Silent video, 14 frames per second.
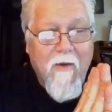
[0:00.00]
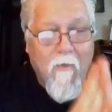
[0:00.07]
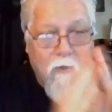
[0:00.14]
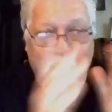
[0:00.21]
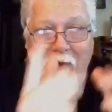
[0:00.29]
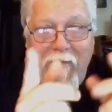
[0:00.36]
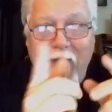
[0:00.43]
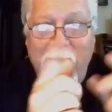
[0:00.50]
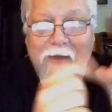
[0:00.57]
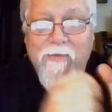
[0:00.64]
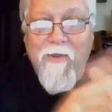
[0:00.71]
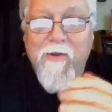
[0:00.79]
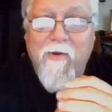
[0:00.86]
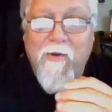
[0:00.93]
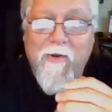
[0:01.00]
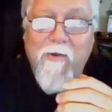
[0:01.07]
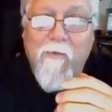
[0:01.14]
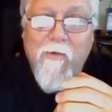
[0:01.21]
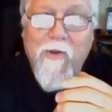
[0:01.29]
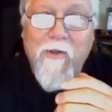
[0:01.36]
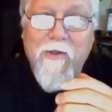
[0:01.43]
one that I think you're going to
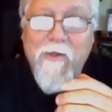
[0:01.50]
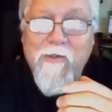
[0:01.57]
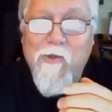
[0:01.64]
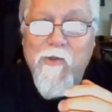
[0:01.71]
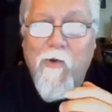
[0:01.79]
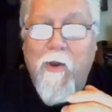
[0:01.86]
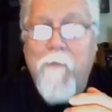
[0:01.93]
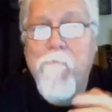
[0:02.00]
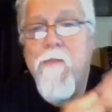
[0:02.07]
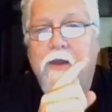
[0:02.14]
really enjoy.